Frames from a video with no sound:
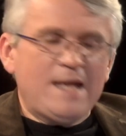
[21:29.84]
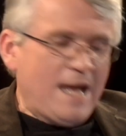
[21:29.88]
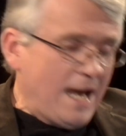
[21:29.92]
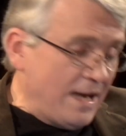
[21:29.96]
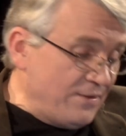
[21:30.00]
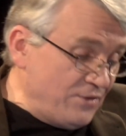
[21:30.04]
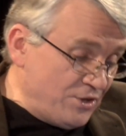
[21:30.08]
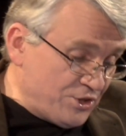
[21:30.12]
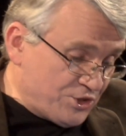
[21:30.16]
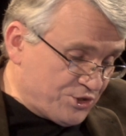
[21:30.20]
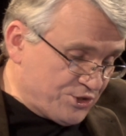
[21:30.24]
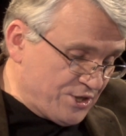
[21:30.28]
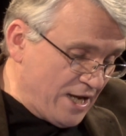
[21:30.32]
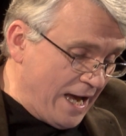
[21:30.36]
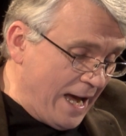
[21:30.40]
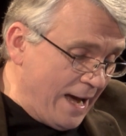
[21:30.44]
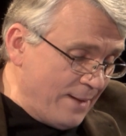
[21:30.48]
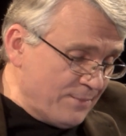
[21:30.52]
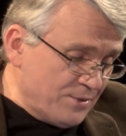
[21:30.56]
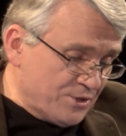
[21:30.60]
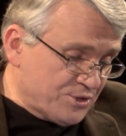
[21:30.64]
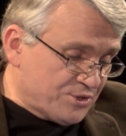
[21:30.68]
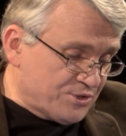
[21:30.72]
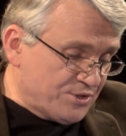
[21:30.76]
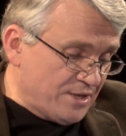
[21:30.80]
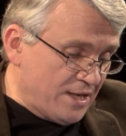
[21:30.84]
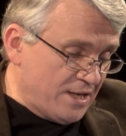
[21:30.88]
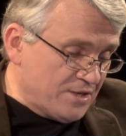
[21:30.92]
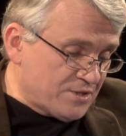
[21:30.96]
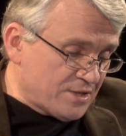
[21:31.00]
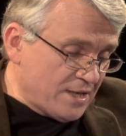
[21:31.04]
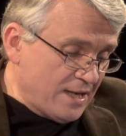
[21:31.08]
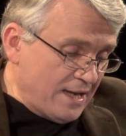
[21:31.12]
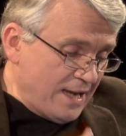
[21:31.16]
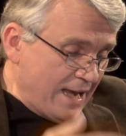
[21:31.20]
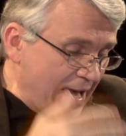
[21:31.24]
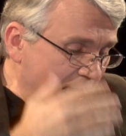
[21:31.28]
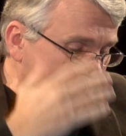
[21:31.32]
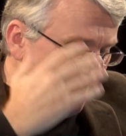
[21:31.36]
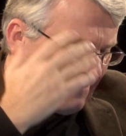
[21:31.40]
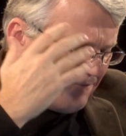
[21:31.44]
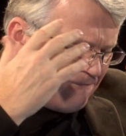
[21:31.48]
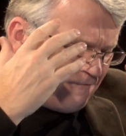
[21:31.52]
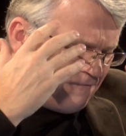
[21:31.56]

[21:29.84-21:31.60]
And the psalmist says, how